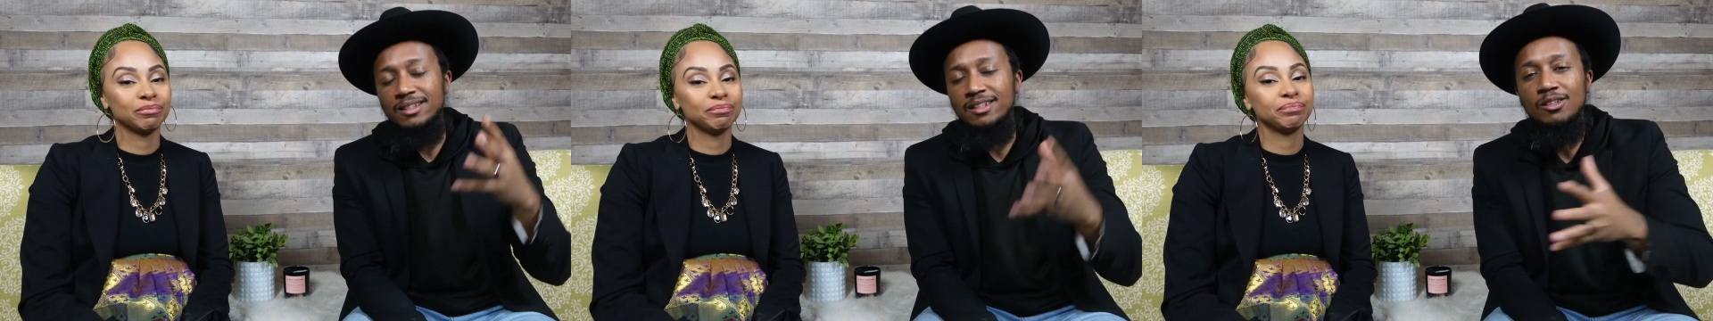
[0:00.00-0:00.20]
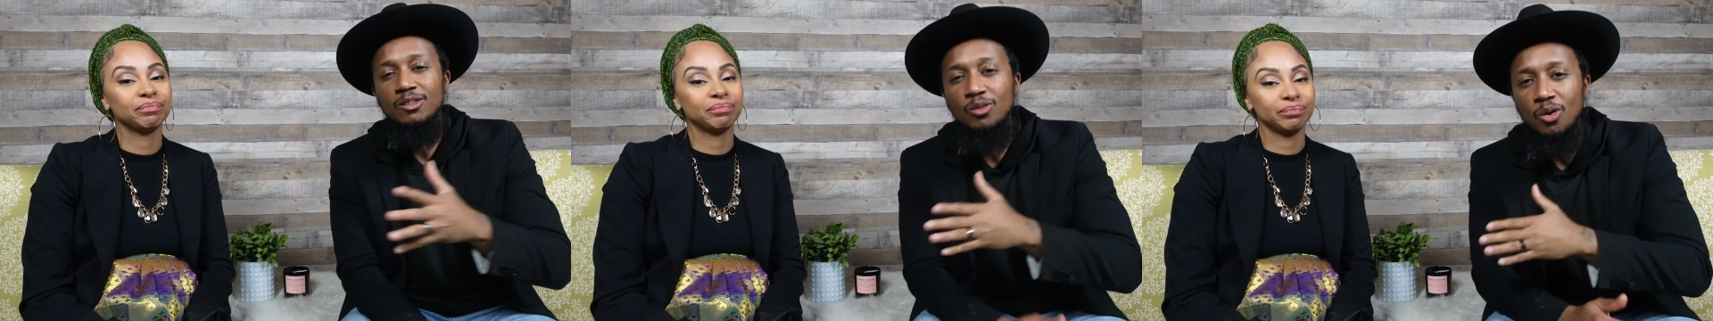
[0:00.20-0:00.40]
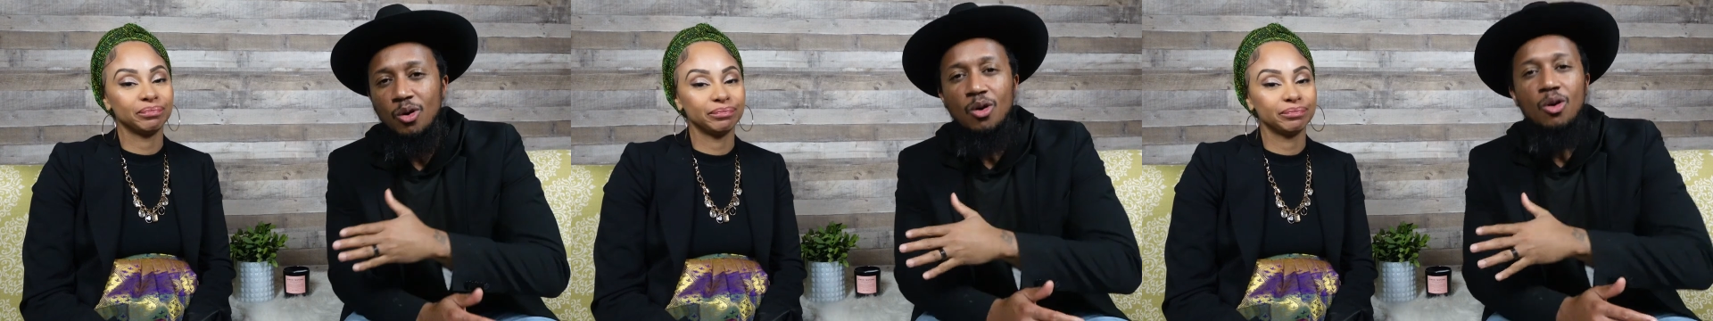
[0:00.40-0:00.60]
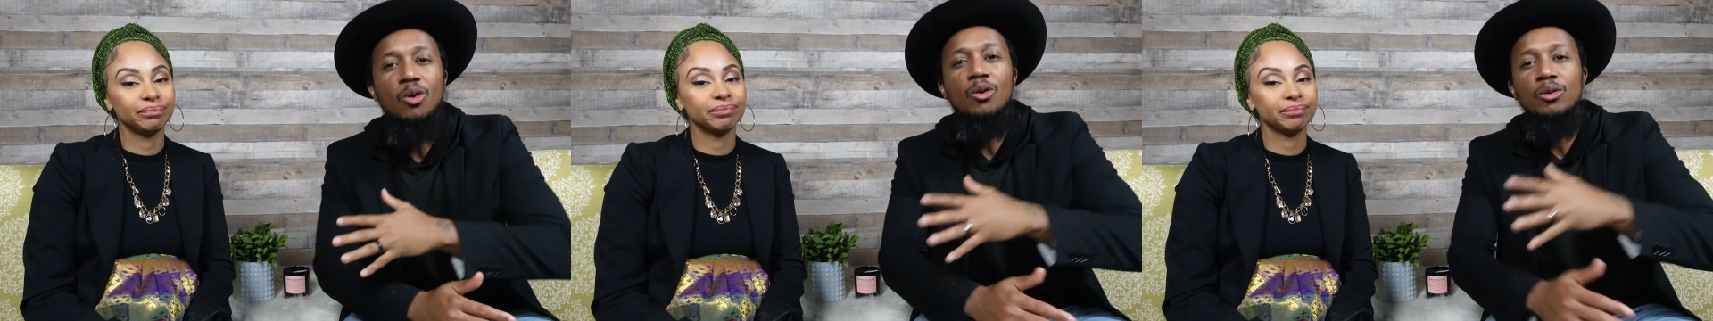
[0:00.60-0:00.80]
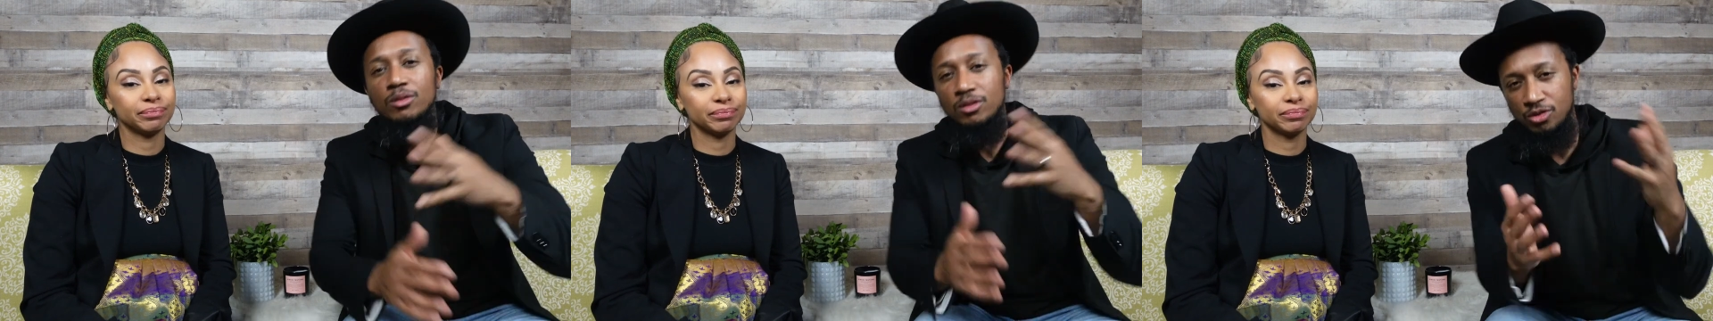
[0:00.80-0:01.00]
Speaker 1: kill
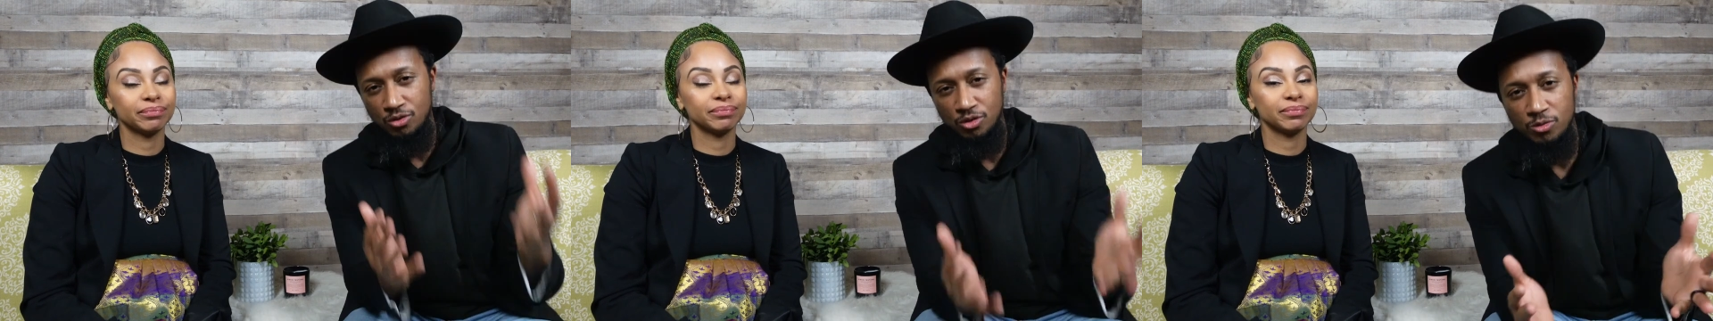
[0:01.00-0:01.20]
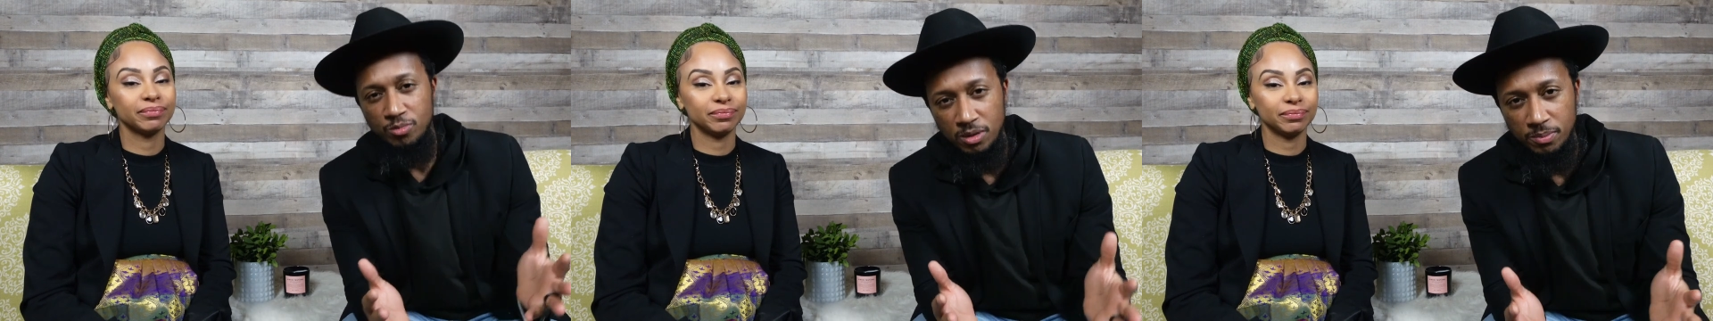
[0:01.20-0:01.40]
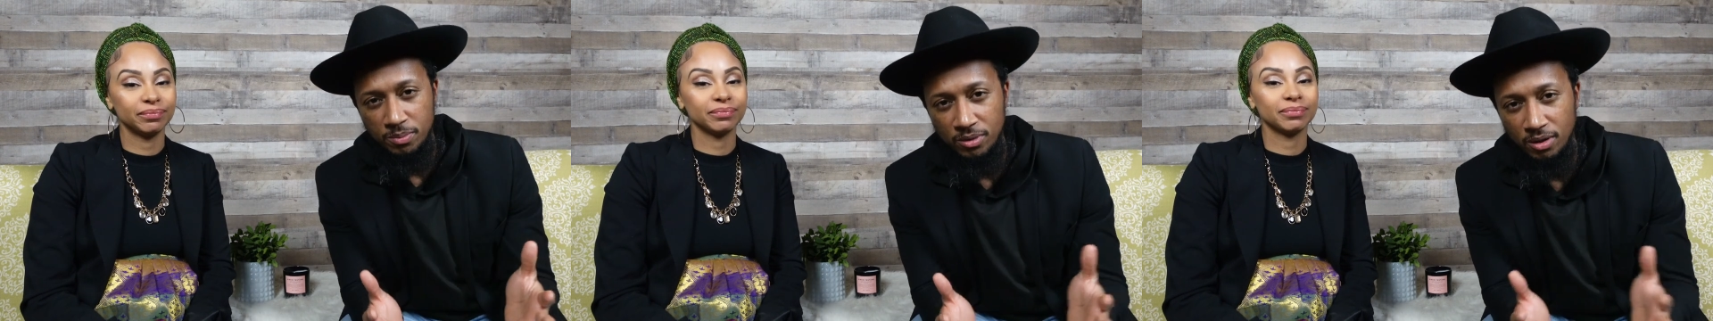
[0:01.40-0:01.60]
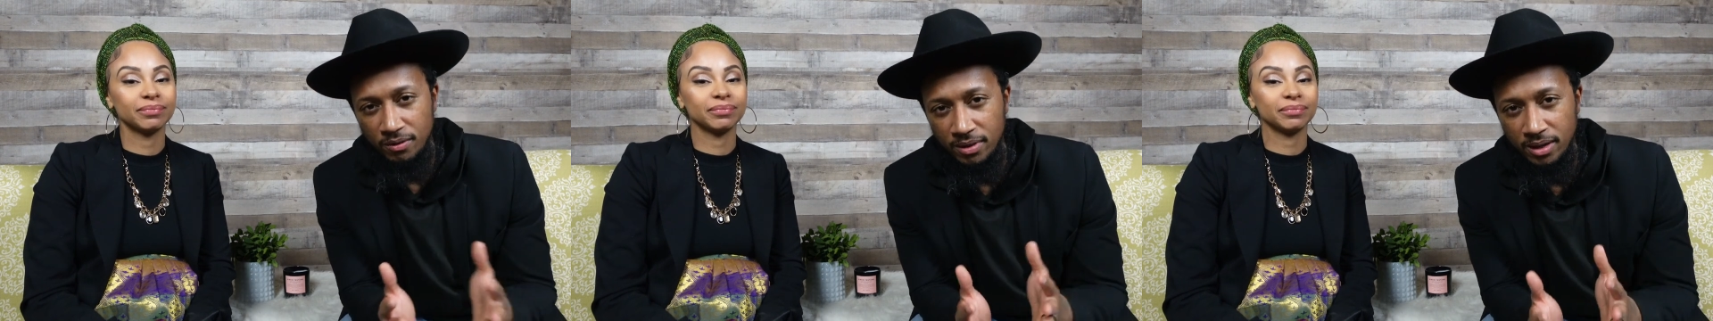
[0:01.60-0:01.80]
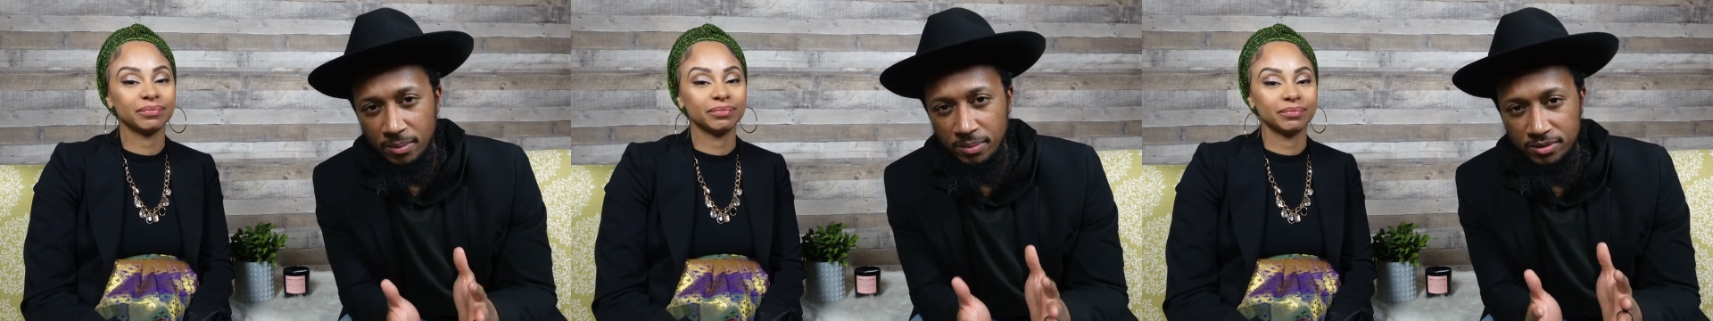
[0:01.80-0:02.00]
all the Jewish people of
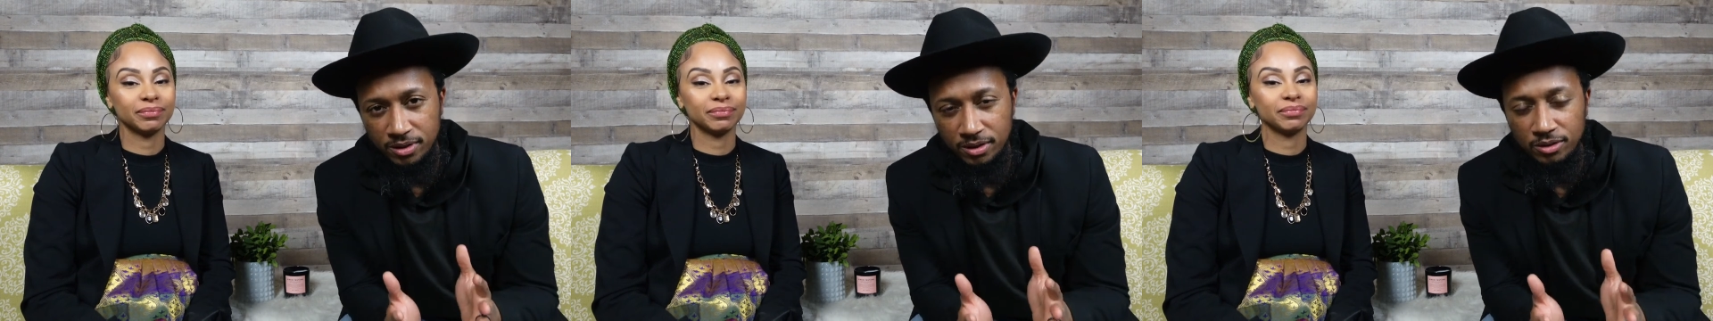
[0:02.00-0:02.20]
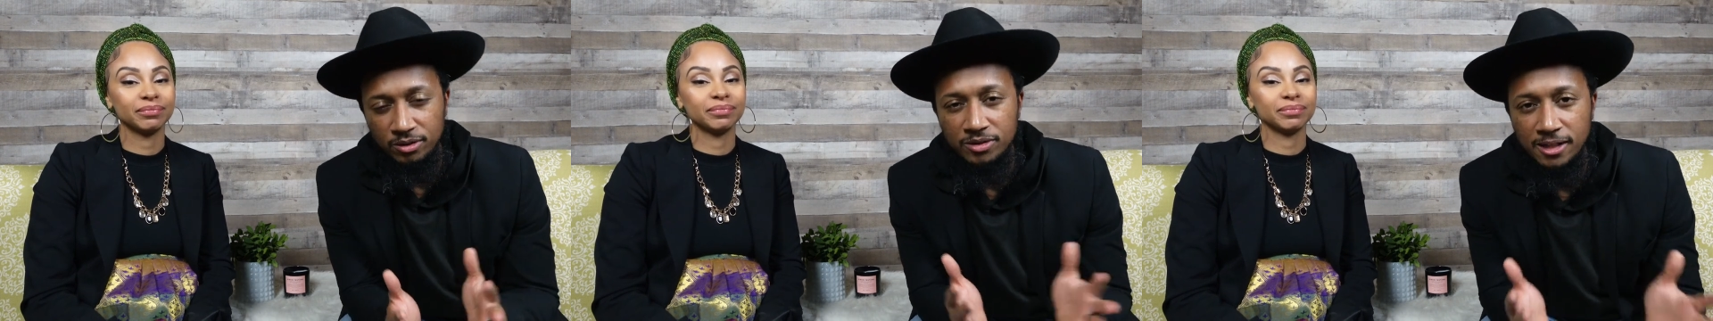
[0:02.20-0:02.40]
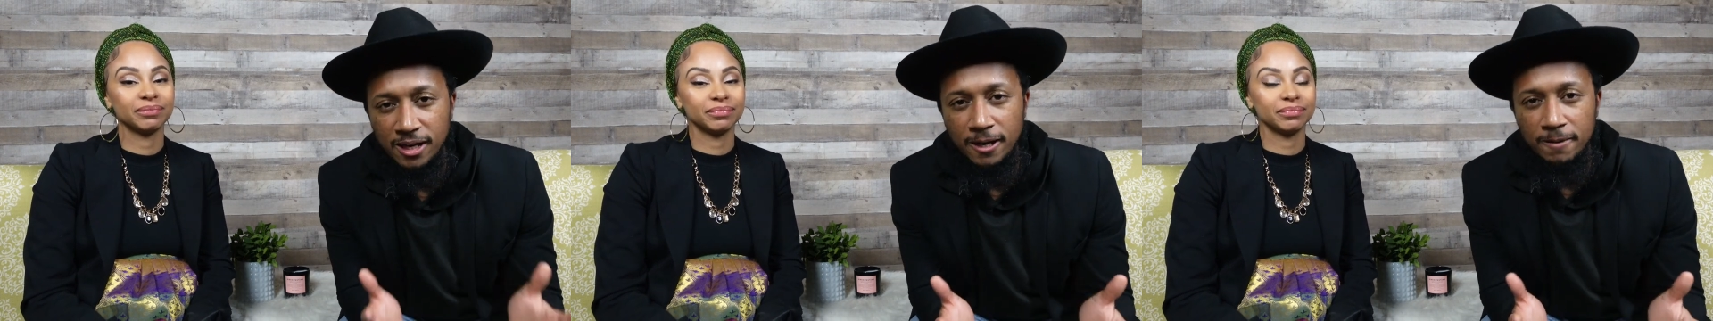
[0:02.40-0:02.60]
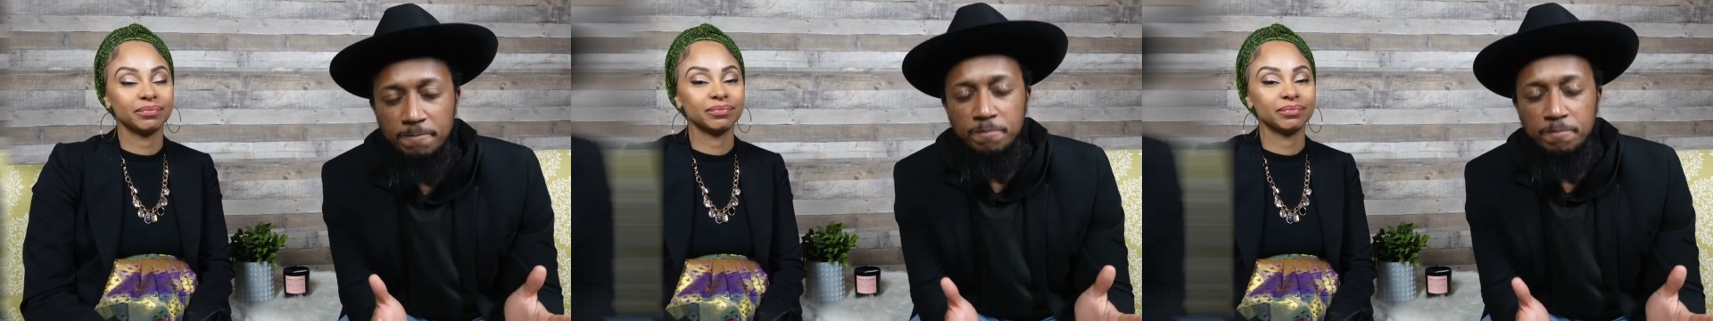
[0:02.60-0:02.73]
that particular time.